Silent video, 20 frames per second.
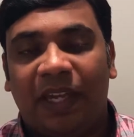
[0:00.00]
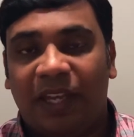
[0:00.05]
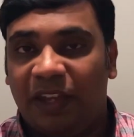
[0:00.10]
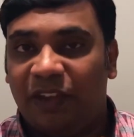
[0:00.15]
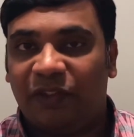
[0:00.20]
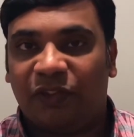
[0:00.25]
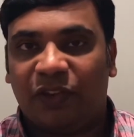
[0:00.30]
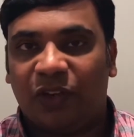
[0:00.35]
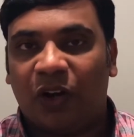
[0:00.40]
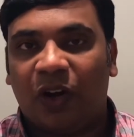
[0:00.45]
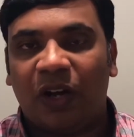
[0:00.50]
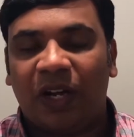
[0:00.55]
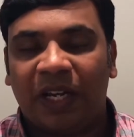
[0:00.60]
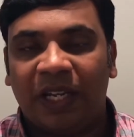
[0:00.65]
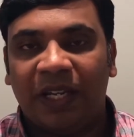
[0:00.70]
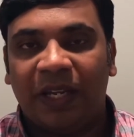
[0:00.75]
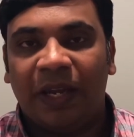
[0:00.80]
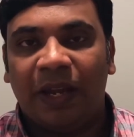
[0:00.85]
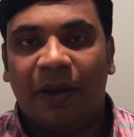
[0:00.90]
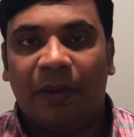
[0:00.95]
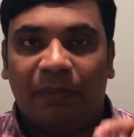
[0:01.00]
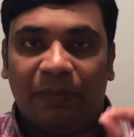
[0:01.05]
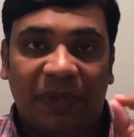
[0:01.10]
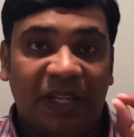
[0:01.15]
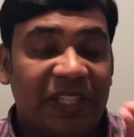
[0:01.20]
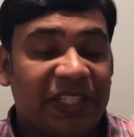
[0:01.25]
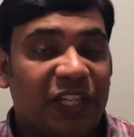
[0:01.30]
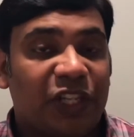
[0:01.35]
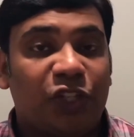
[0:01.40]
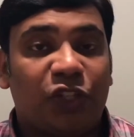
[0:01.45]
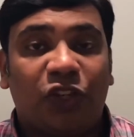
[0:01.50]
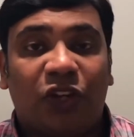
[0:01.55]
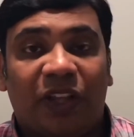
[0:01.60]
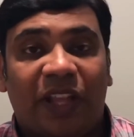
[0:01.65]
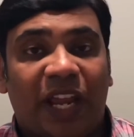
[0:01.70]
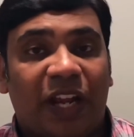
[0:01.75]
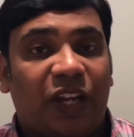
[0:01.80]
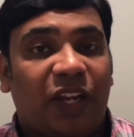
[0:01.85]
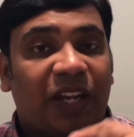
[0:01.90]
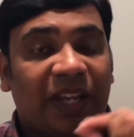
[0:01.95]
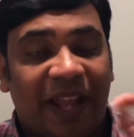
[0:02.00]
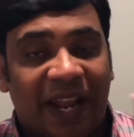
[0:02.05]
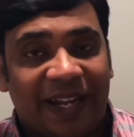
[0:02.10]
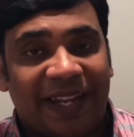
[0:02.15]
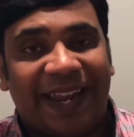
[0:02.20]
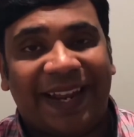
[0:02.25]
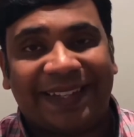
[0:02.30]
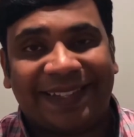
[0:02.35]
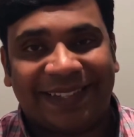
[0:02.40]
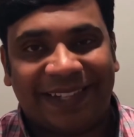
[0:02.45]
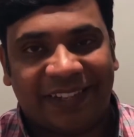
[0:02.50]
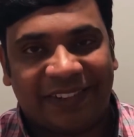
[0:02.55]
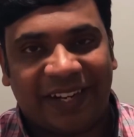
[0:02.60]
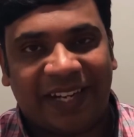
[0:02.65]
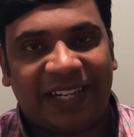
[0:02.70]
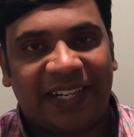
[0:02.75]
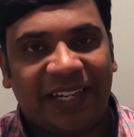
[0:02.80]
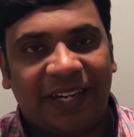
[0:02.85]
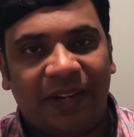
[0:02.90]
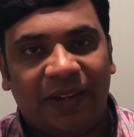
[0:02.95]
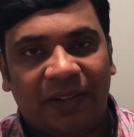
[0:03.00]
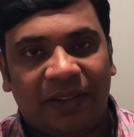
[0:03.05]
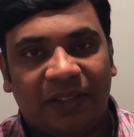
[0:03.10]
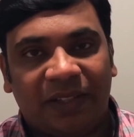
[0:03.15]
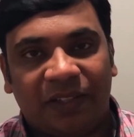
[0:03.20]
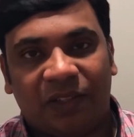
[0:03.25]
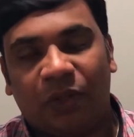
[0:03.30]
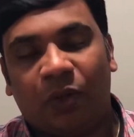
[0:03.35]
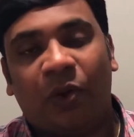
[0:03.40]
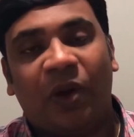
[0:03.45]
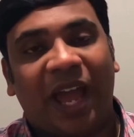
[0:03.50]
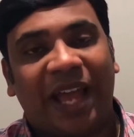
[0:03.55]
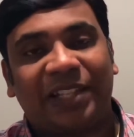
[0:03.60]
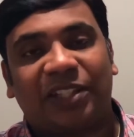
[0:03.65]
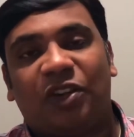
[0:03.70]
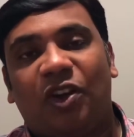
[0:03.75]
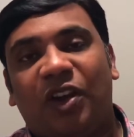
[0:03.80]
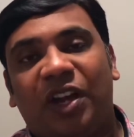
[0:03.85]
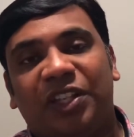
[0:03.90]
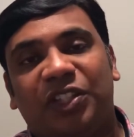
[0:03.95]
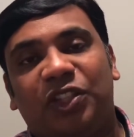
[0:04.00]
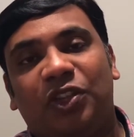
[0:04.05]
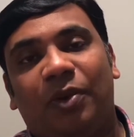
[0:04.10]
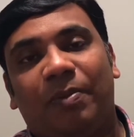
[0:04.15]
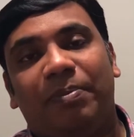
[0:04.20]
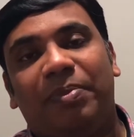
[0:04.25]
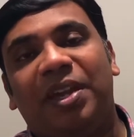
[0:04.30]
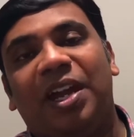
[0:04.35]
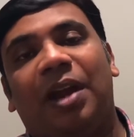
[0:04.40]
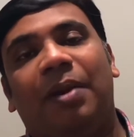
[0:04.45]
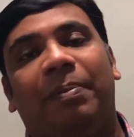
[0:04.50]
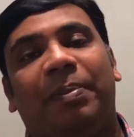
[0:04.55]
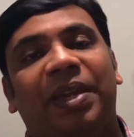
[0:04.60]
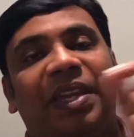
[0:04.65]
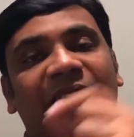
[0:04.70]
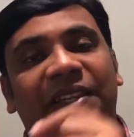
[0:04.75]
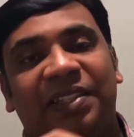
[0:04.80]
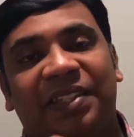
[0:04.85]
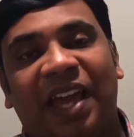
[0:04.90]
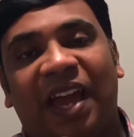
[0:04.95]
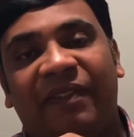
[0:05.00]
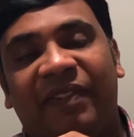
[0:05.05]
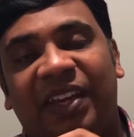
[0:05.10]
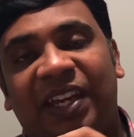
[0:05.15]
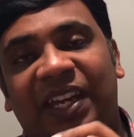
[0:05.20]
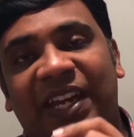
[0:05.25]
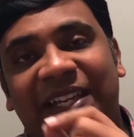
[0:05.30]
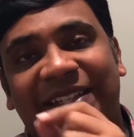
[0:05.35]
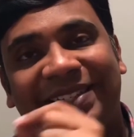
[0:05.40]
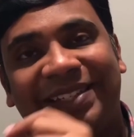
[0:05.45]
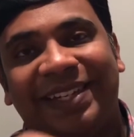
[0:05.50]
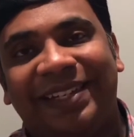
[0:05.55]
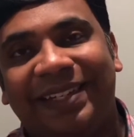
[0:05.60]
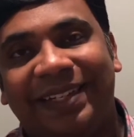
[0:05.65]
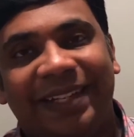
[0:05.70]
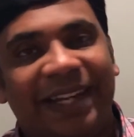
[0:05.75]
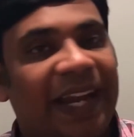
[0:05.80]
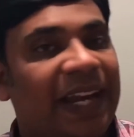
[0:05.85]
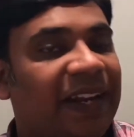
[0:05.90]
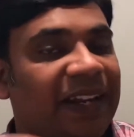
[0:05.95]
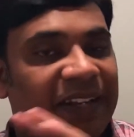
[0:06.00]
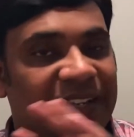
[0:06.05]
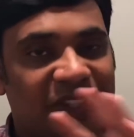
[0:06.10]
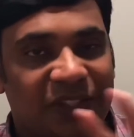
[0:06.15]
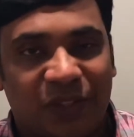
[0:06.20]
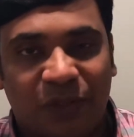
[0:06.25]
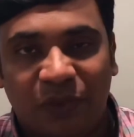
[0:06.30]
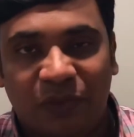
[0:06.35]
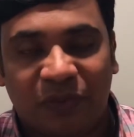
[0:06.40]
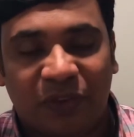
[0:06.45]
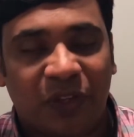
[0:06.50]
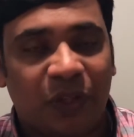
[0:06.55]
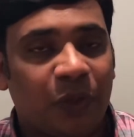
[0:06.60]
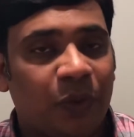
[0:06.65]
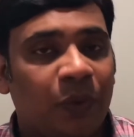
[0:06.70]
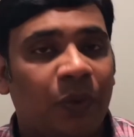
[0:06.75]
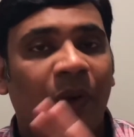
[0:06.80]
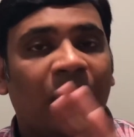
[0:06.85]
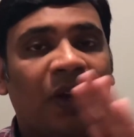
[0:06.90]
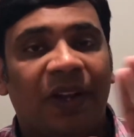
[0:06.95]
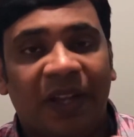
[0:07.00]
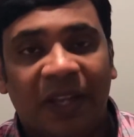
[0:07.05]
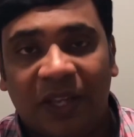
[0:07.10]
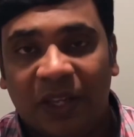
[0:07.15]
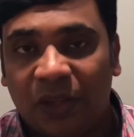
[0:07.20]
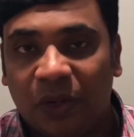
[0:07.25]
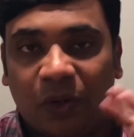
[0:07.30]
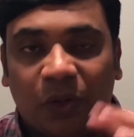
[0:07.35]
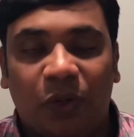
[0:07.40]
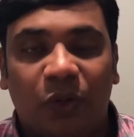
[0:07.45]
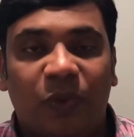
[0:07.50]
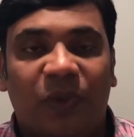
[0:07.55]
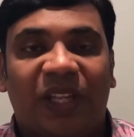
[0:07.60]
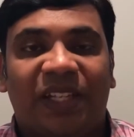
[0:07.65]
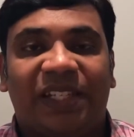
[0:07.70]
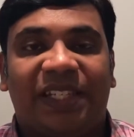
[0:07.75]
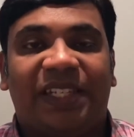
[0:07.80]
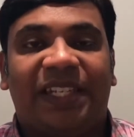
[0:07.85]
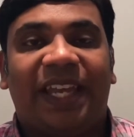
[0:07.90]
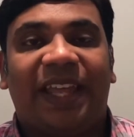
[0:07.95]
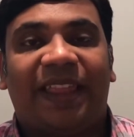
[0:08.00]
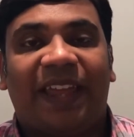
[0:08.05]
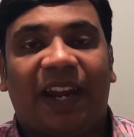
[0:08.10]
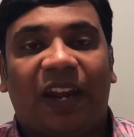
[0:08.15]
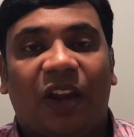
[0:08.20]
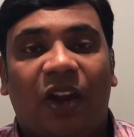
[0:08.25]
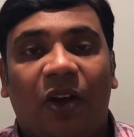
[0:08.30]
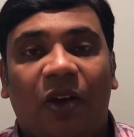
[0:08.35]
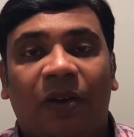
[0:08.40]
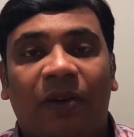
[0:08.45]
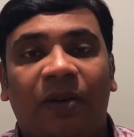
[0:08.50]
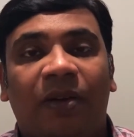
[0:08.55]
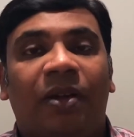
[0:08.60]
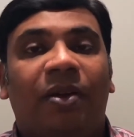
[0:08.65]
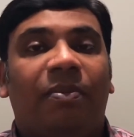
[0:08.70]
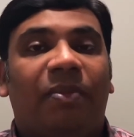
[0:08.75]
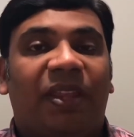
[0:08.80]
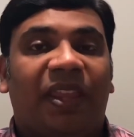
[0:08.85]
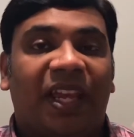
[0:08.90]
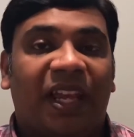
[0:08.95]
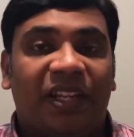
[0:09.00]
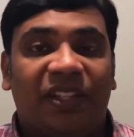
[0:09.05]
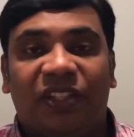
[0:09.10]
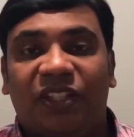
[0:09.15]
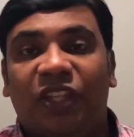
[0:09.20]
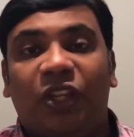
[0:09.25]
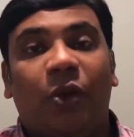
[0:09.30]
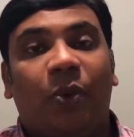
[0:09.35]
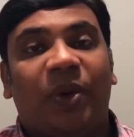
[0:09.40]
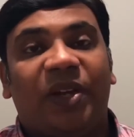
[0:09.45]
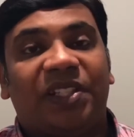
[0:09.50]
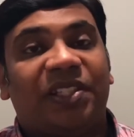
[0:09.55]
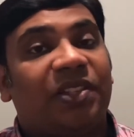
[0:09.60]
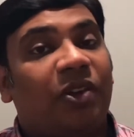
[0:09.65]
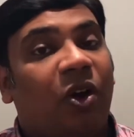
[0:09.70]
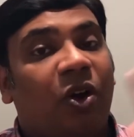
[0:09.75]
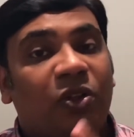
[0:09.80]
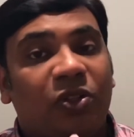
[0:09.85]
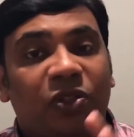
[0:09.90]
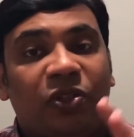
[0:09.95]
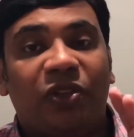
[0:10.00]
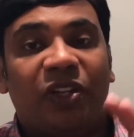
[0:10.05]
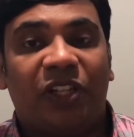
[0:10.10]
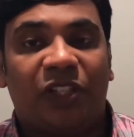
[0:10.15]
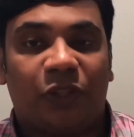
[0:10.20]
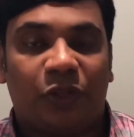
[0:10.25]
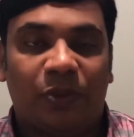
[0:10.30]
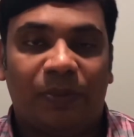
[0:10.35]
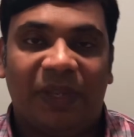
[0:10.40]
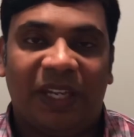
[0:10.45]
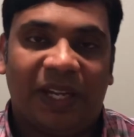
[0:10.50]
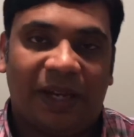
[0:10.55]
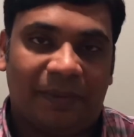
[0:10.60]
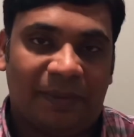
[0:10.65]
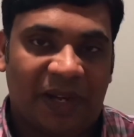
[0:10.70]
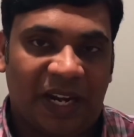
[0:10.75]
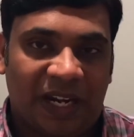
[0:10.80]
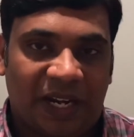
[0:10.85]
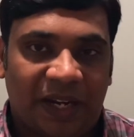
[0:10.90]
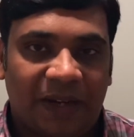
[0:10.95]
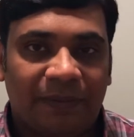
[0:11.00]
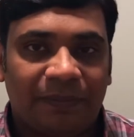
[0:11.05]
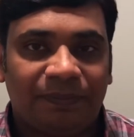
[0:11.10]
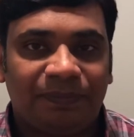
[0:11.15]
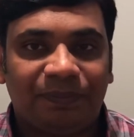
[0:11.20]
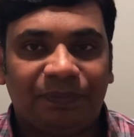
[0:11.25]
If not, please ensure that that gets corrected. So as long as your BRP is having an extended date, it is good for you. You can stay that long, but then COS also needs to be updated.